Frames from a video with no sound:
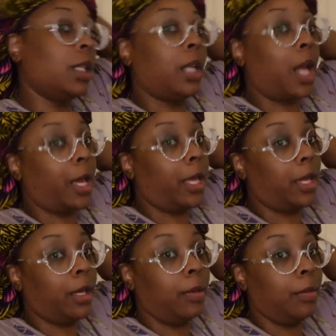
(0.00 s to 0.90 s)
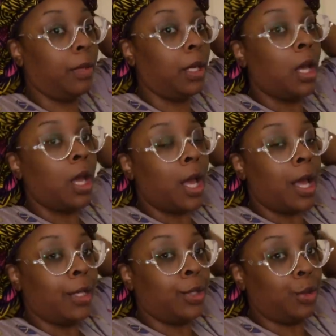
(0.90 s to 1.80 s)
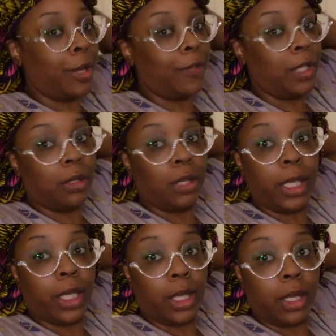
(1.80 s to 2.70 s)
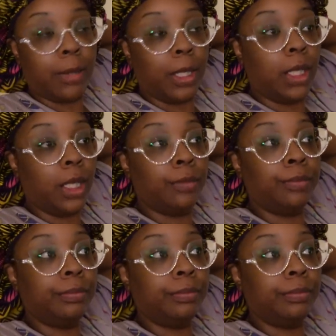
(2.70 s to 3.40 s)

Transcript: And I am, I do have another legging coming in.